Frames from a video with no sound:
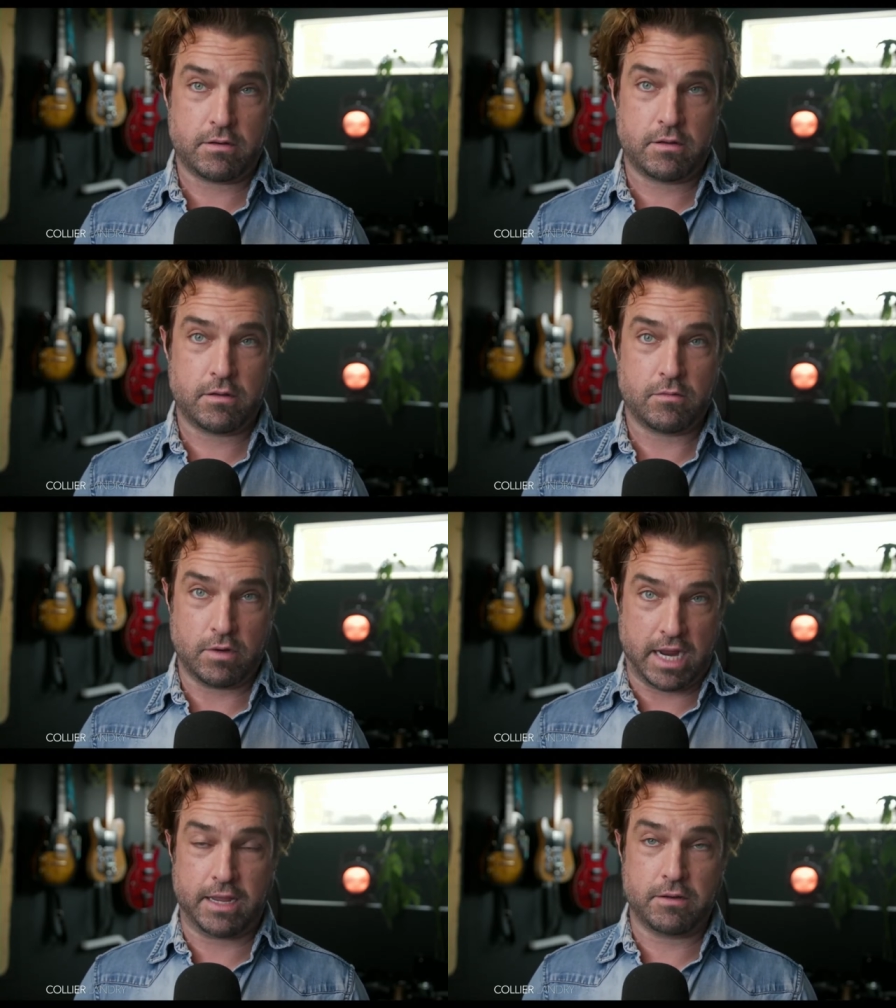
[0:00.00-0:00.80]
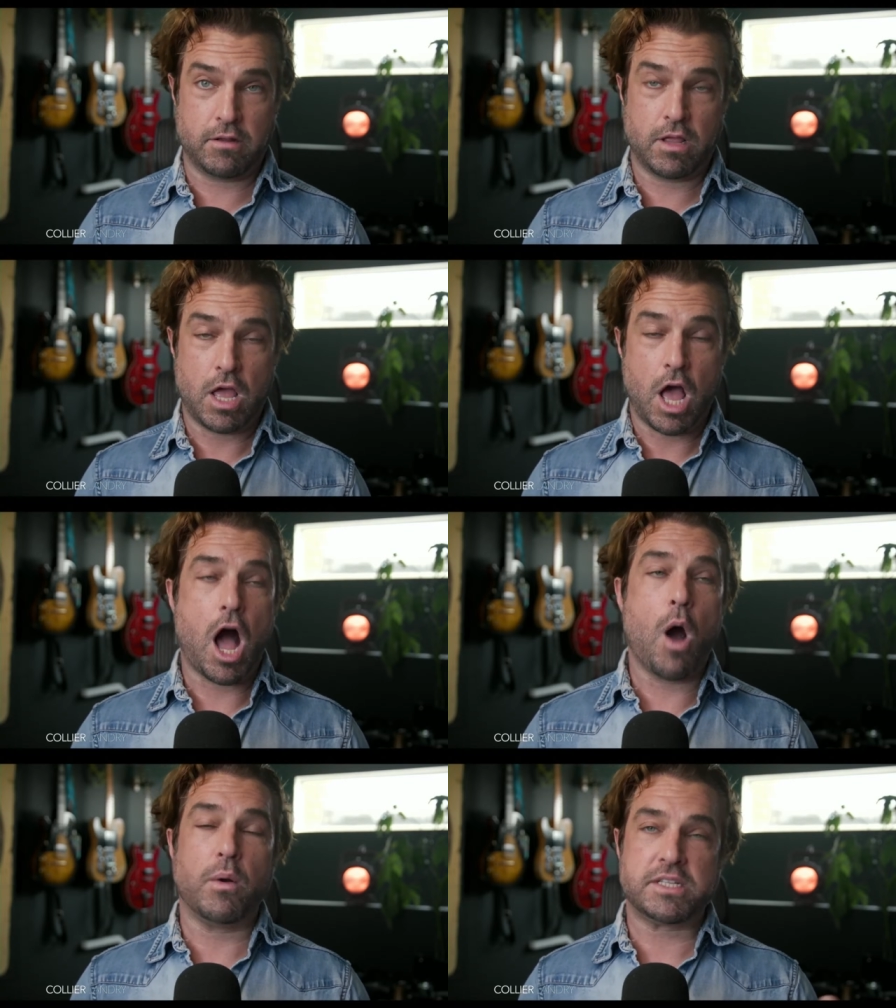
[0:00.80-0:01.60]
right?
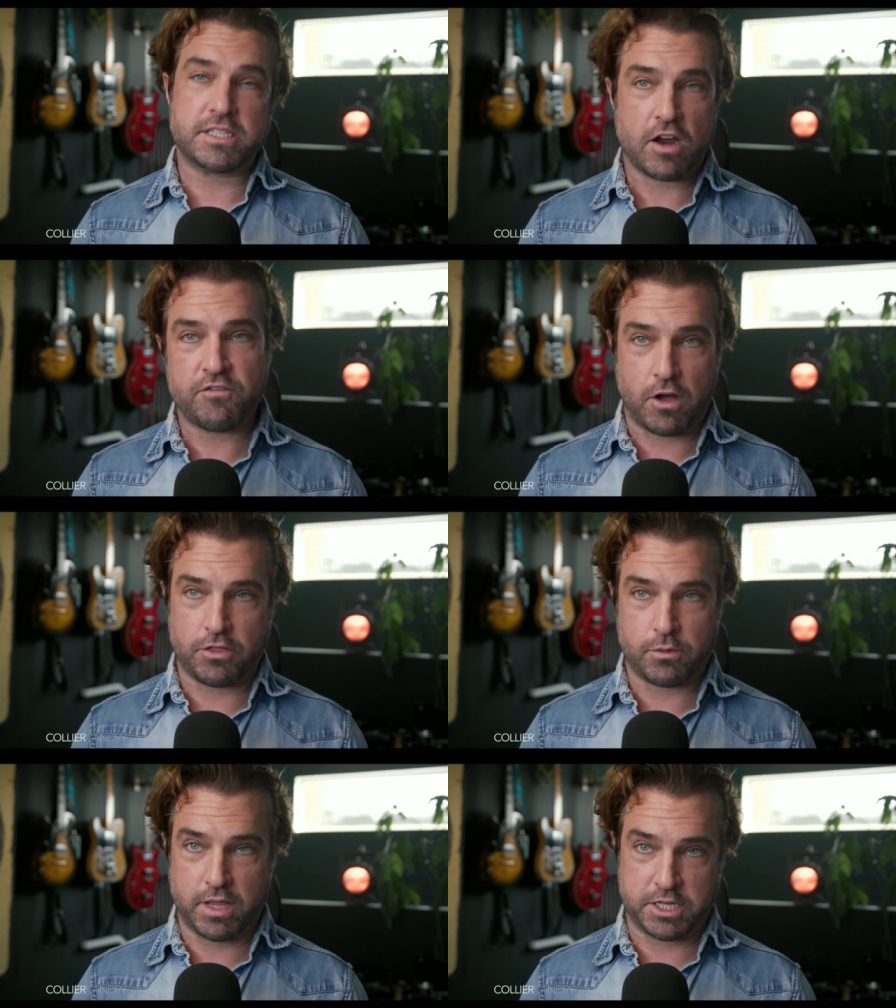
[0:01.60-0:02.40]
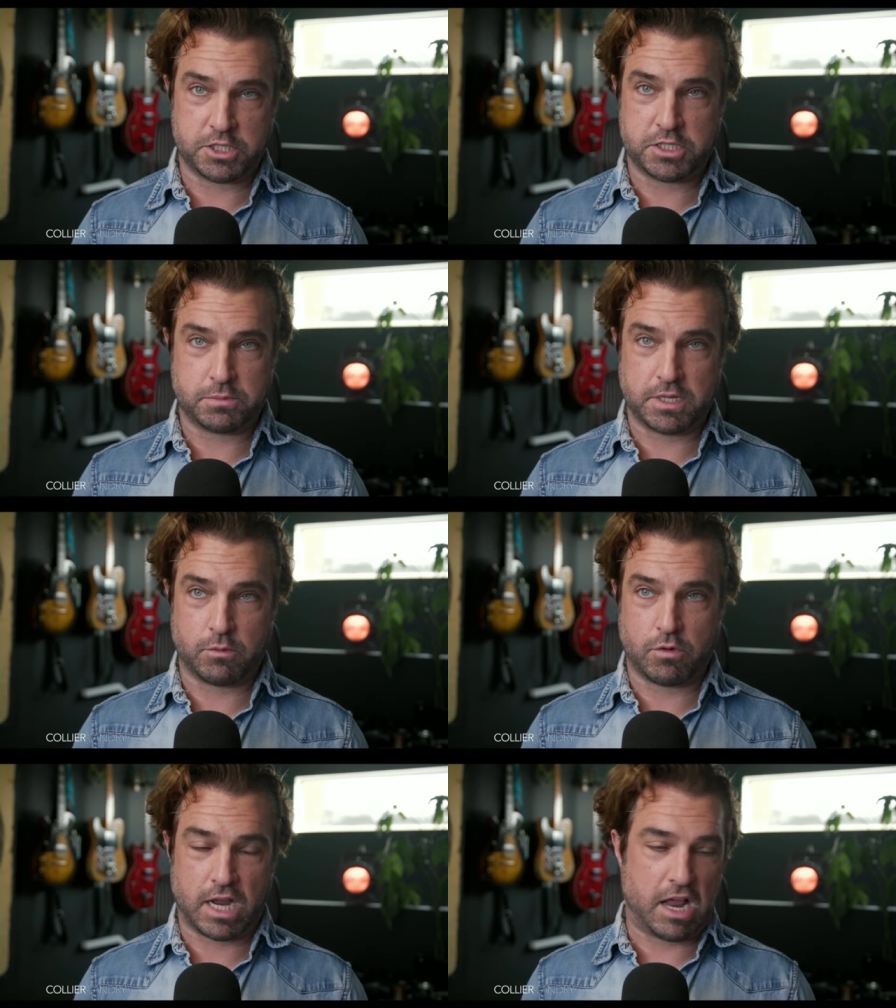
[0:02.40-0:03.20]
Oh, it's their fault the relationship didn't
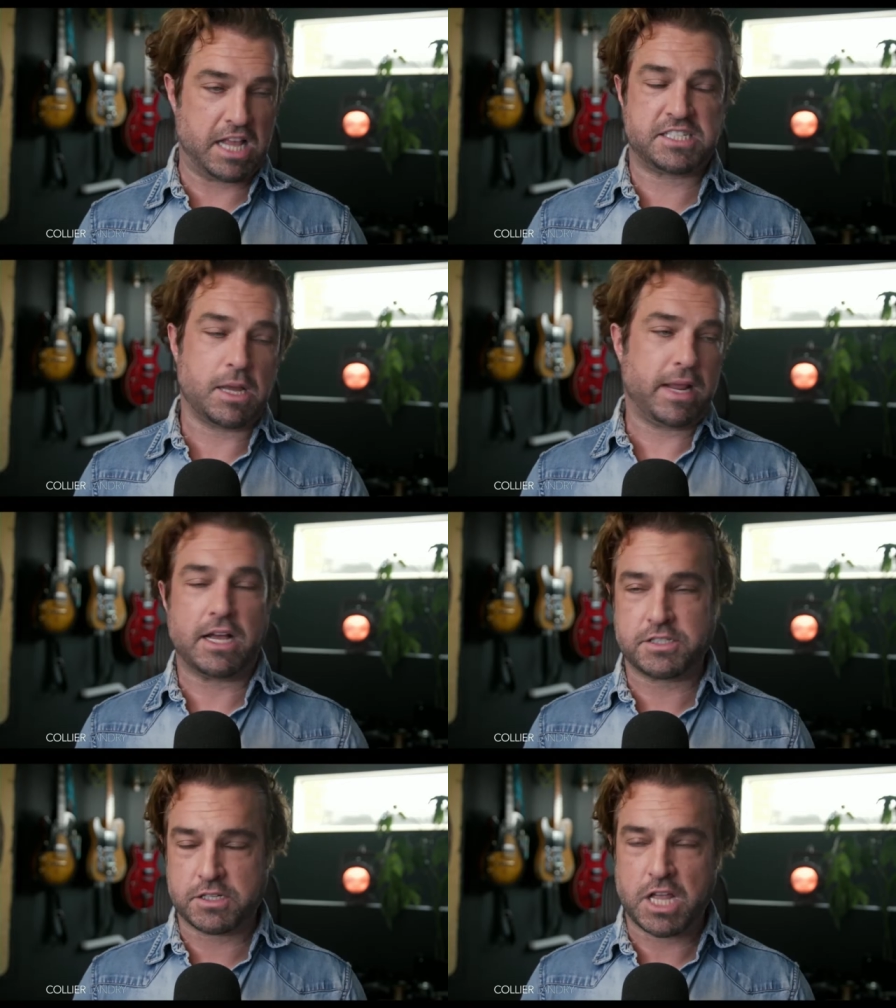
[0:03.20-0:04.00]
work out. It's somebody else's.